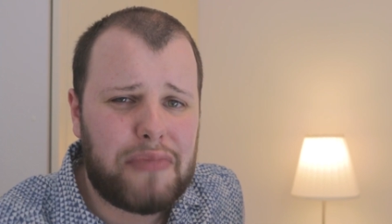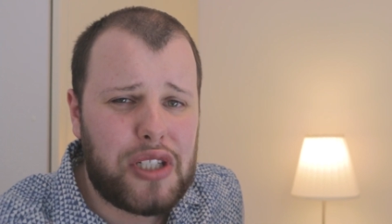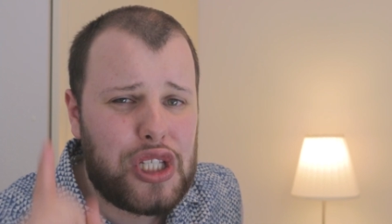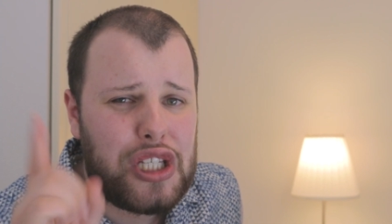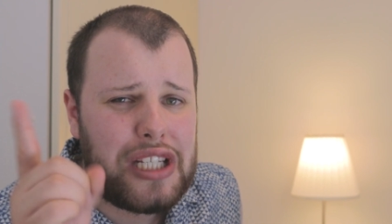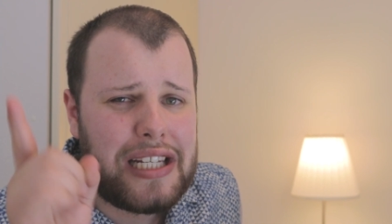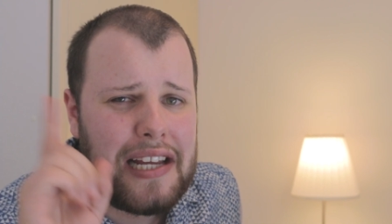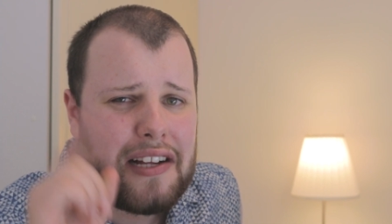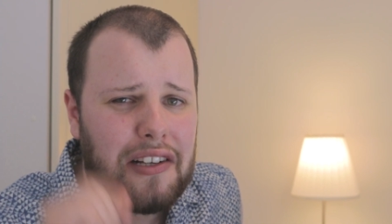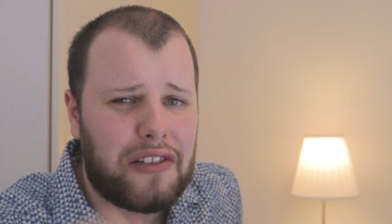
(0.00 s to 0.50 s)
But
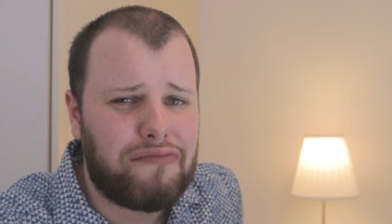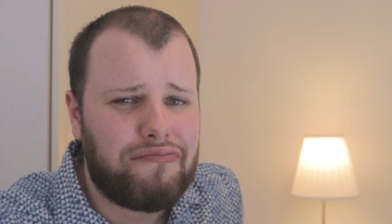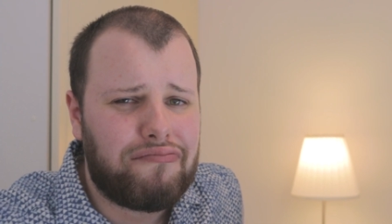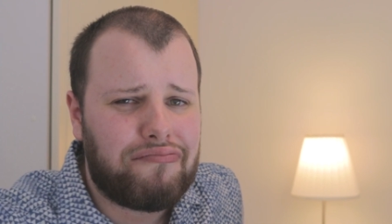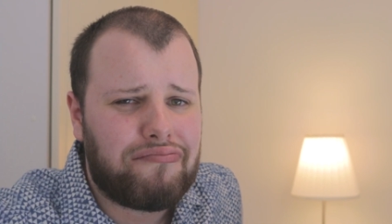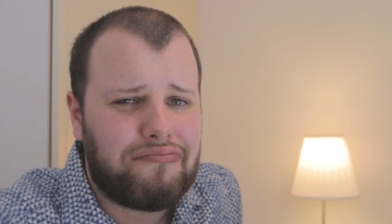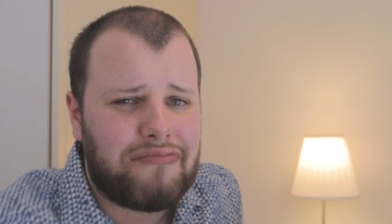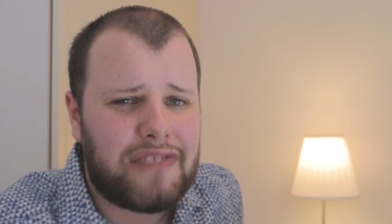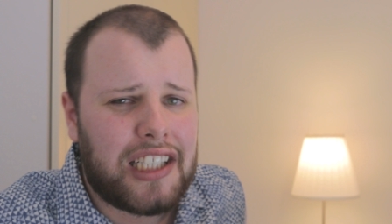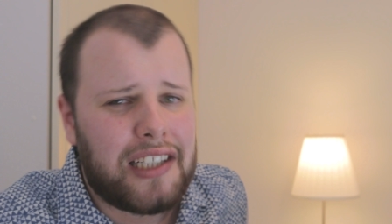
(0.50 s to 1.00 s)
still,
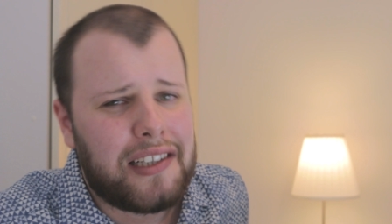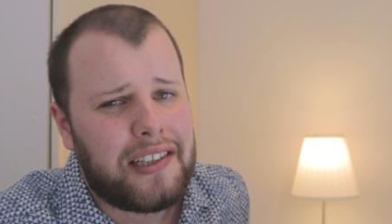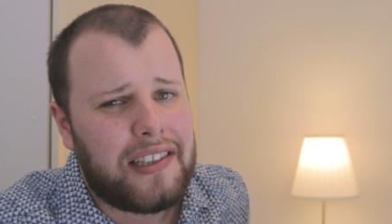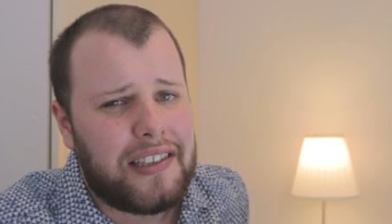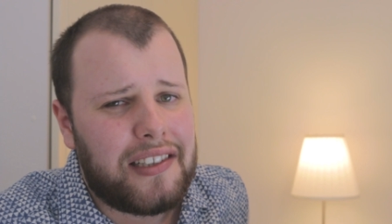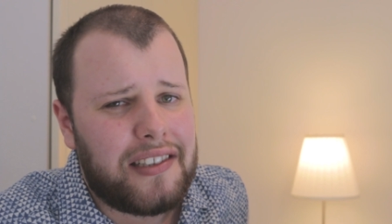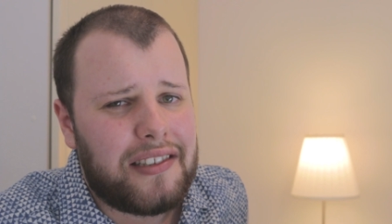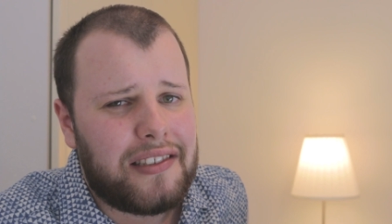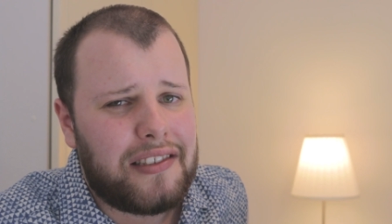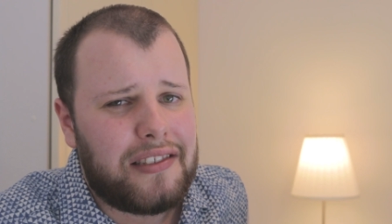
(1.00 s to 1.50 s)

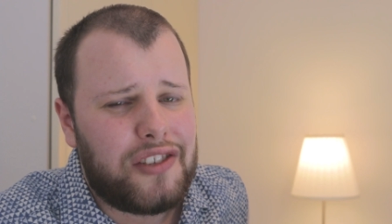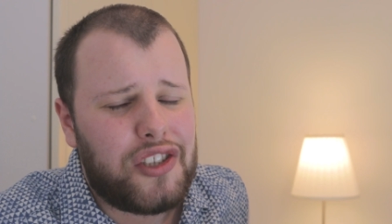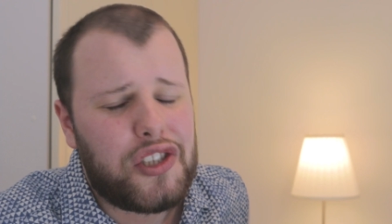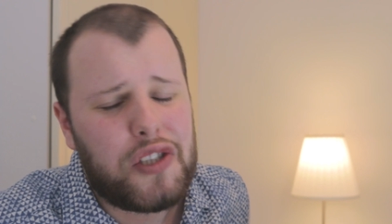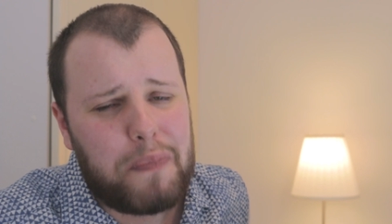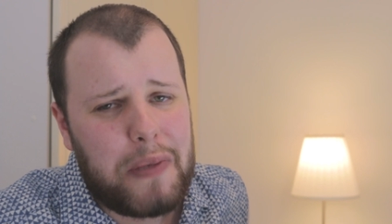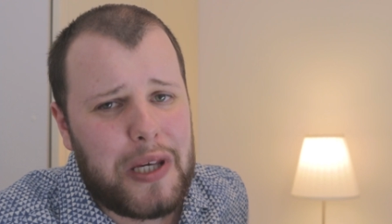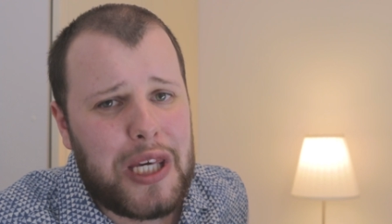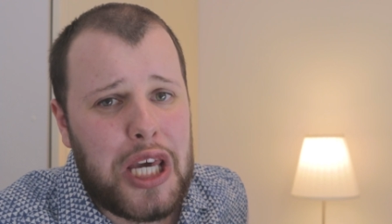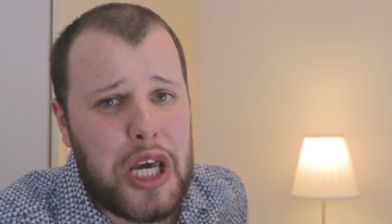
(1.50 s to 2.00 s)

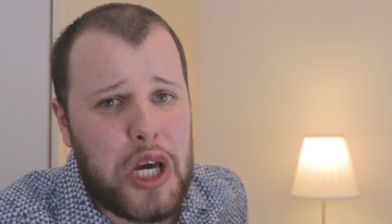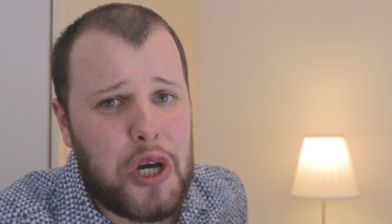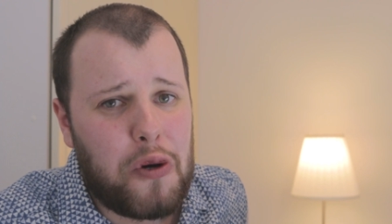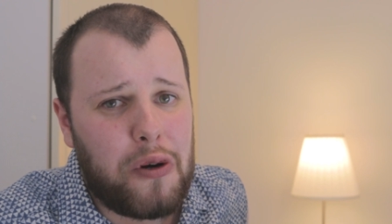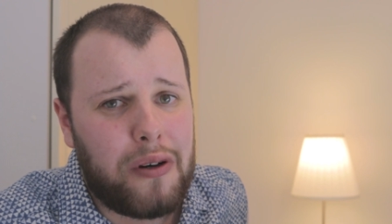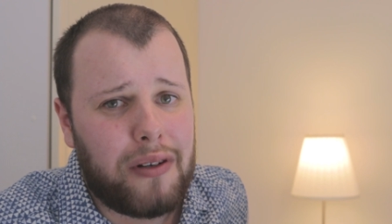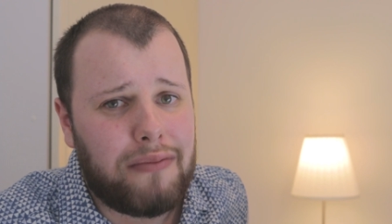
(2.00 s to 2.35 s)
just be you.